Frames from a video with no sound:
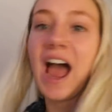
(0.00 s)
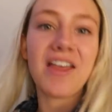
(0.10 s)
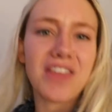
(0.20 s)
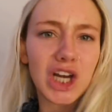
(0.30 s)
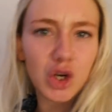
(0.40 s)

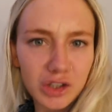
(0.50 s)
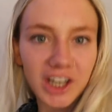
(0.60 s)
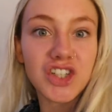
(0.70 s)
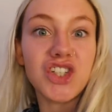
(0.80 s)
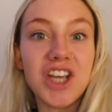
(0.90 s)
and they look
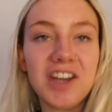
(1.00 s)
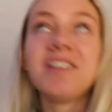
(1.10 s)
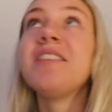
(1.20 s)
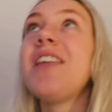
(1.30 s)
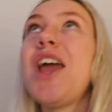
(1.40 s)
like
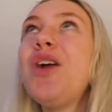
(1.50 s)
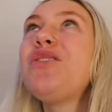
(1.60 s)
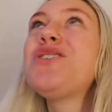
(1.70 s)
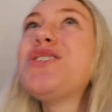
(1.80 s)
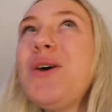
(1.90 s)
shit. They
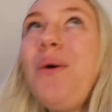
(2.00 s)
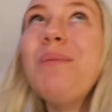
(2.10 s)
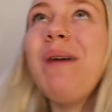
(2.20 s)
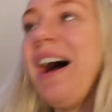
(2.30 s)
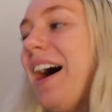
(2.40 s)
look so
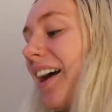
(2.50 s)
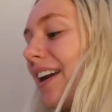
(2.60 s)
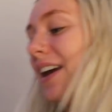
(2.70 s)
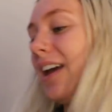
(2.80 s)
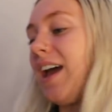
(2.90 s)
bad.
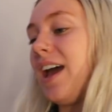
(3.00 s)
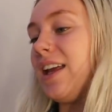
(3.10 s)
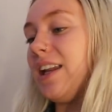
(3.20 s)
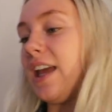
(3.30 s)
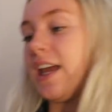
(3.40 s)

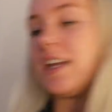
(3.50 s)
Like,